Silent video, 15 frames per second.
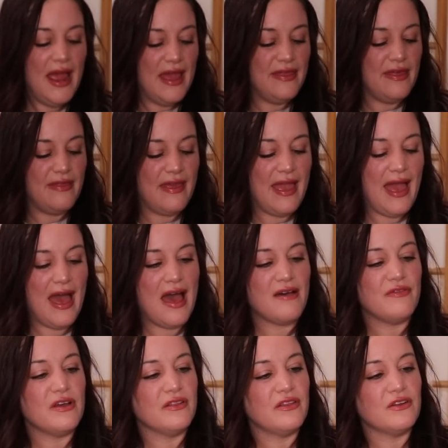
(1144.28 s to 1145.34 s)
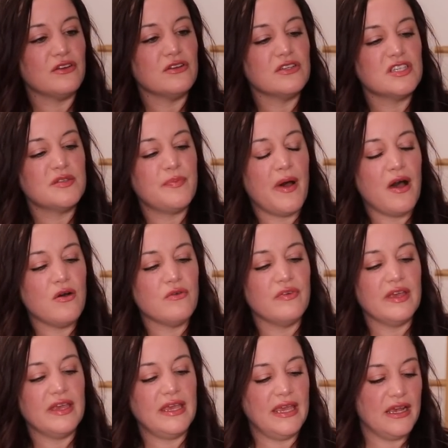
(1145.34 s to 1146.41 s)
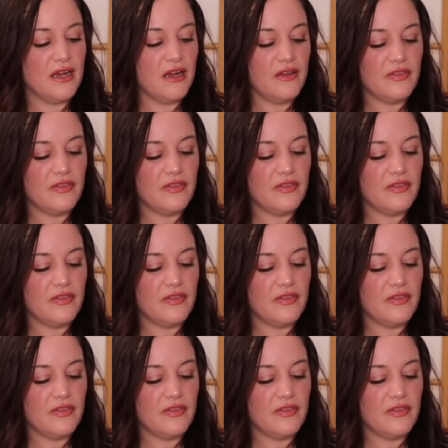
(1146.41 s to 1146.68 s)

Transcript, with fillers: and then they have a little spot over here